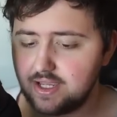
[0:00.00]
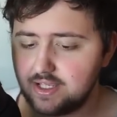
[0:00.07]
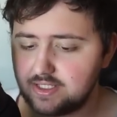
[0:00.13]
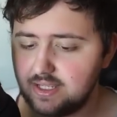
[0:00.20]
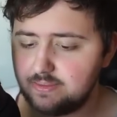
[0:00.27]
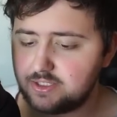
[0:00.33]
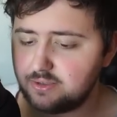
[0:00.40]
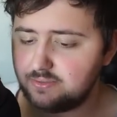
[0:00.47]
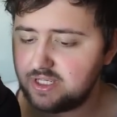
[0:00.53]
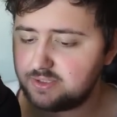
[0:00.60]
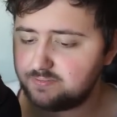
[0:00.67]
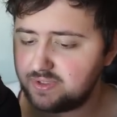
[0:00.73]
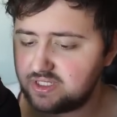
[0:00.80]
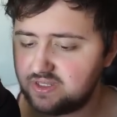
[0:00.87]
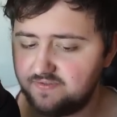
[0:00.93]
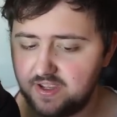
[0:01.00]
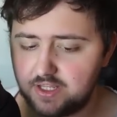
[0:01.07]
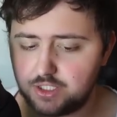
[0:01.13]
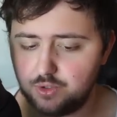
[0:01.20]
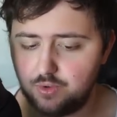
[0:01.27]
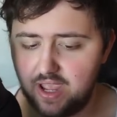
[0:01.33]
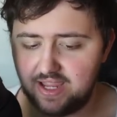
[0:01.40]
Seems to be specific
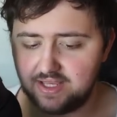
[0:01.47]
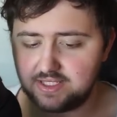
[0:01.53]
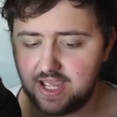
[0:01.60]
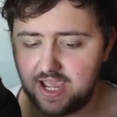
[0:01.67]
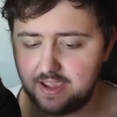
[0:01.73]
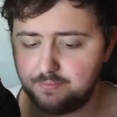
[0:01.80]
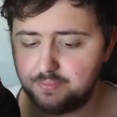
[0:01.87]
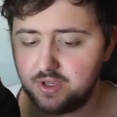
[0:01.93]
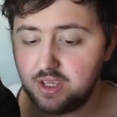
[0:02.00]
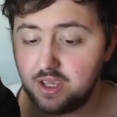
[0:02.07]
to a type.